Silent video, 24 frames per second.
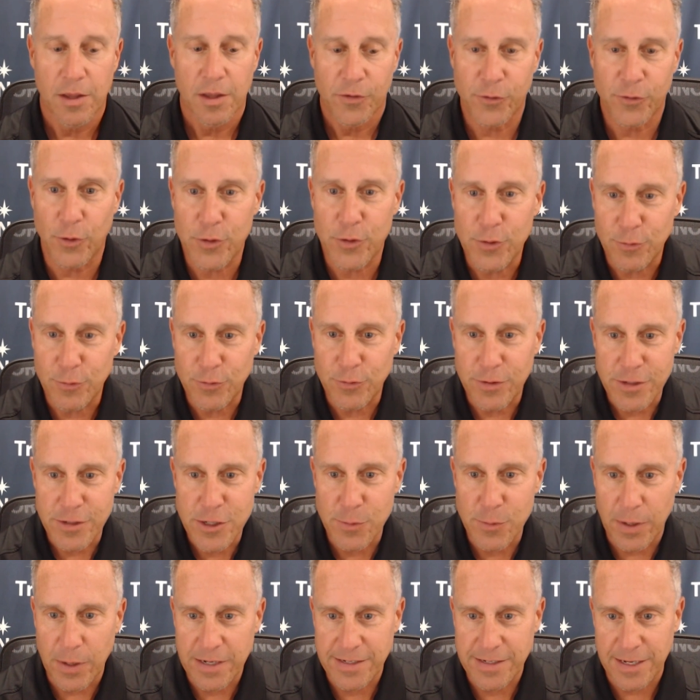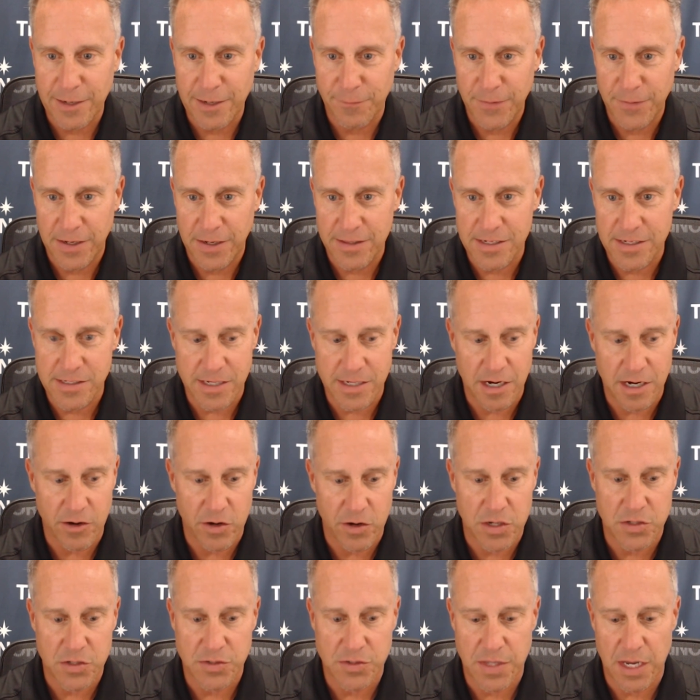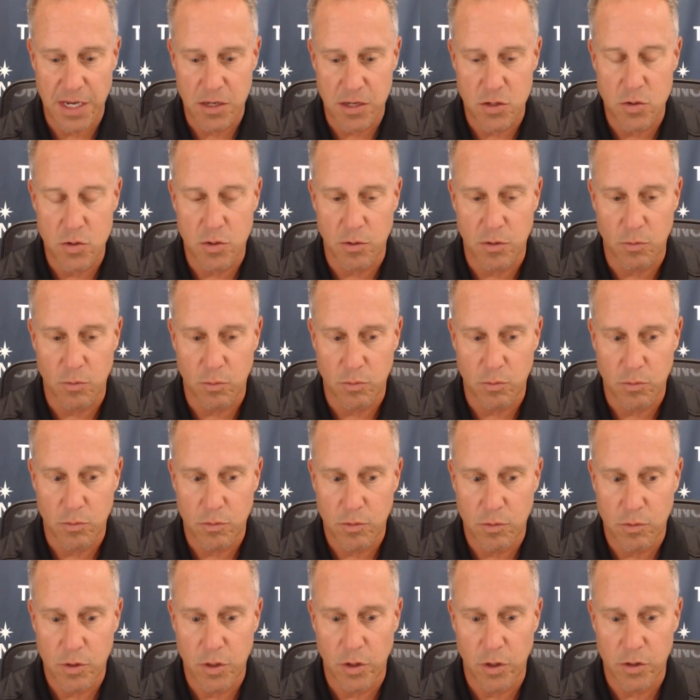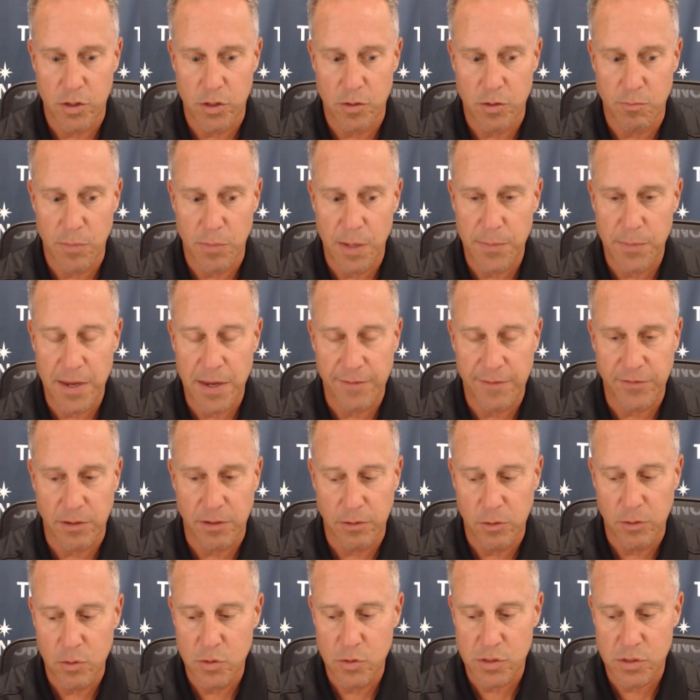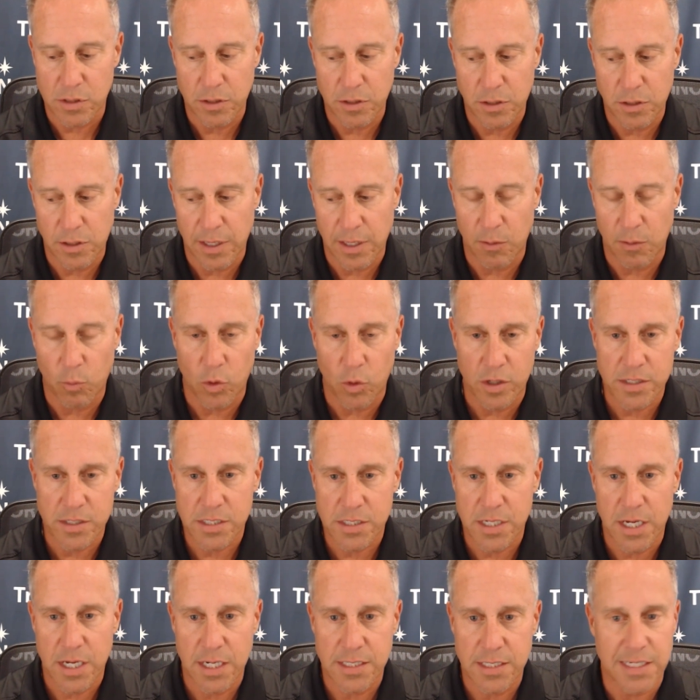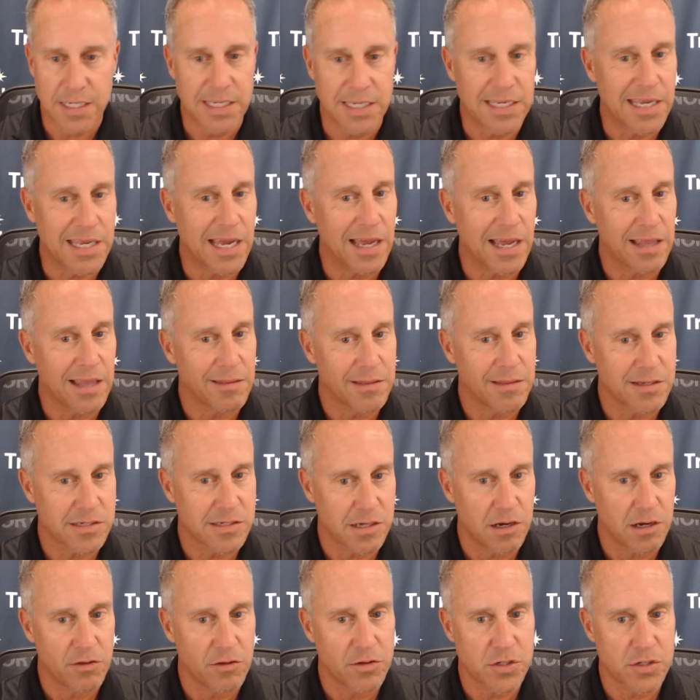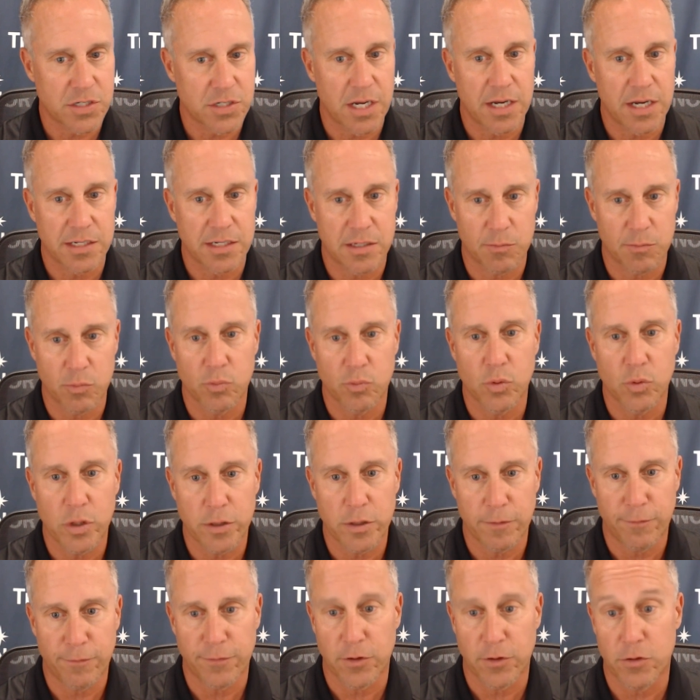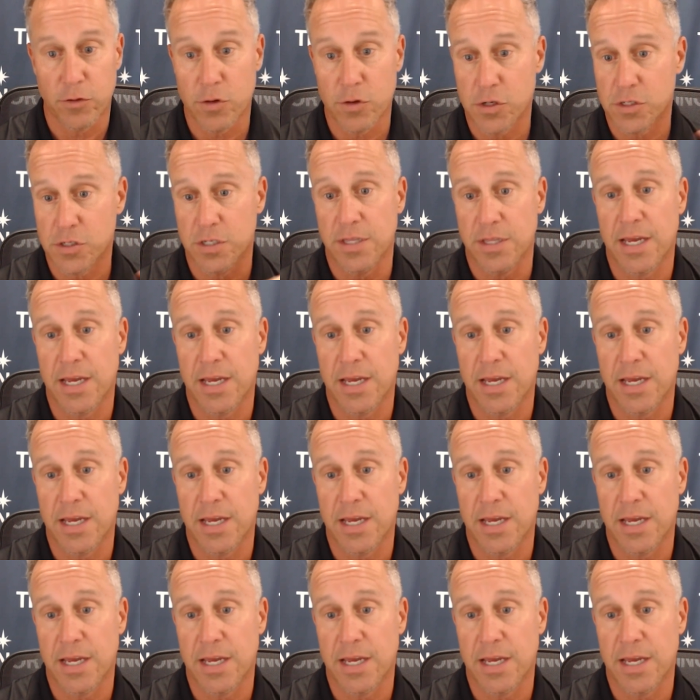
So you, right. you identify these areas that you could, you know, you maybe have to lose a little on one side to get this other side to really flourish.